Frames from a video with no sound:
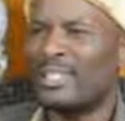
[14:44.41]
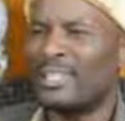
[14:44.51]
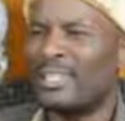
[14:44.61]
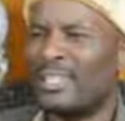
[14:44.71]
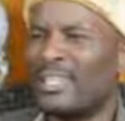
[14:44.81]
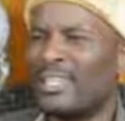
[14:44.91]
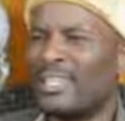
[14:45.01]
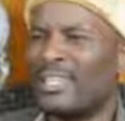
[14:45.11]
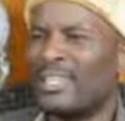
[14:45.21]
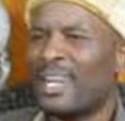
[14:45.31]
And then
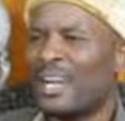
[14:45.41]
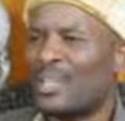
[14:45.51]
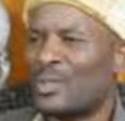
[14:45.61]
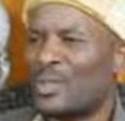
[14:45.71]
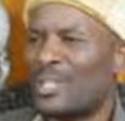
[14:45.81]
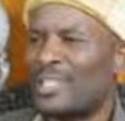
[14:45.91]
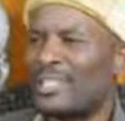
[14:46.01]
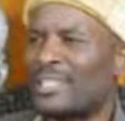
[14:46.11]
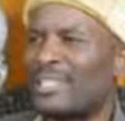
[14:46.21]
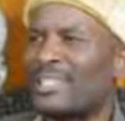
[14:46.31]
I saw that
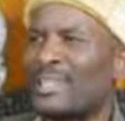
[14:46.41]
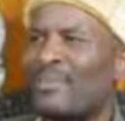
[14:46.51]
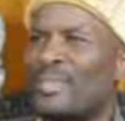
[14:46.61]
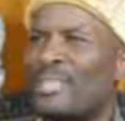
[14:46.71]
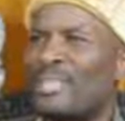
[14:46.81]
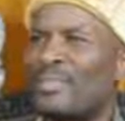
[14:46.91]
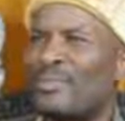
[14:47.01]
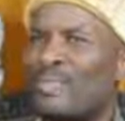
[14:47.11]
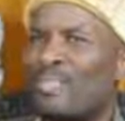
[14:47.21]
something is